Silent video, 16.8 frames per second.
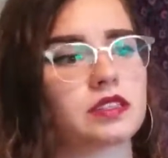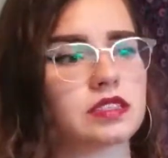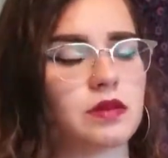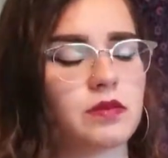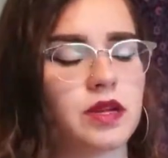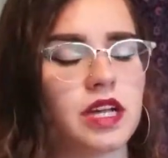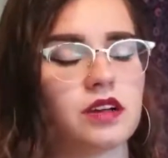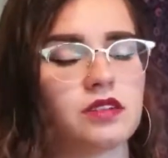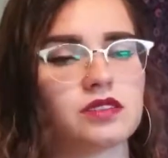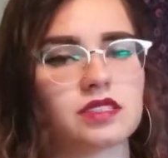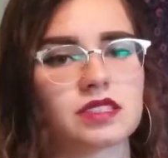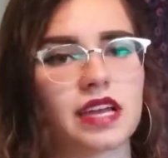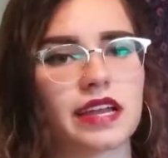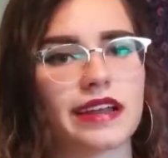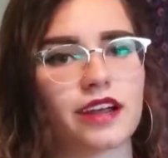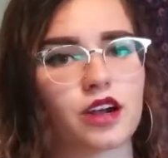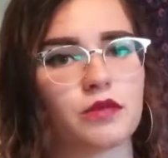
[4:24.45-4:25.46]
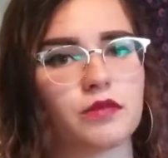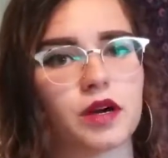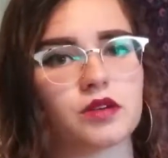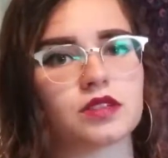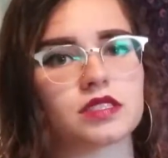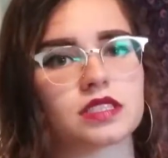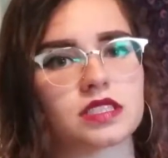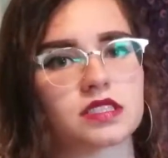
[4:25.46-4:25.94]
somebody else is getting her
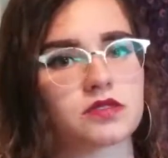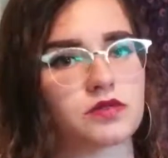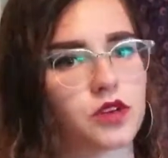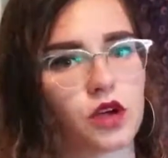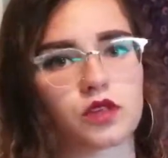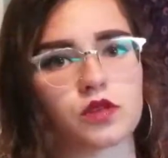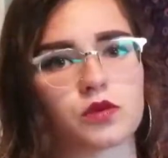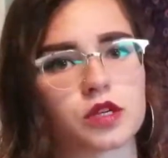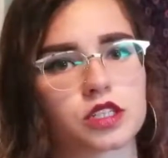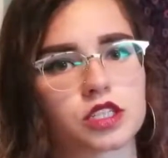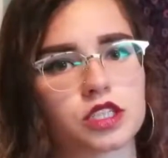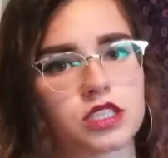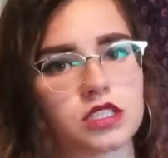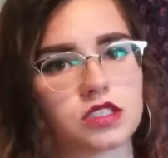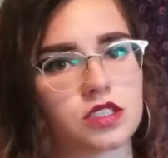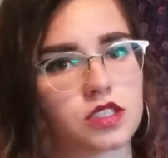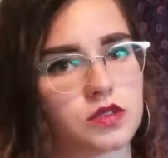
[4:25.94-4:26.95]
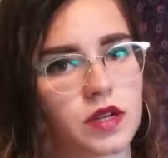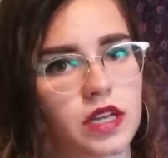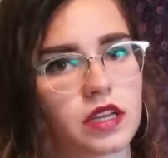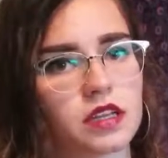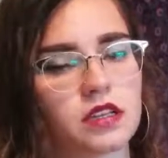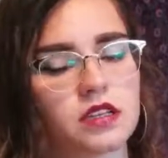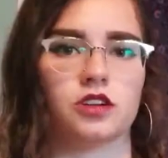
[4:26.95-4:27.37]
bonuses for all the work she's doing.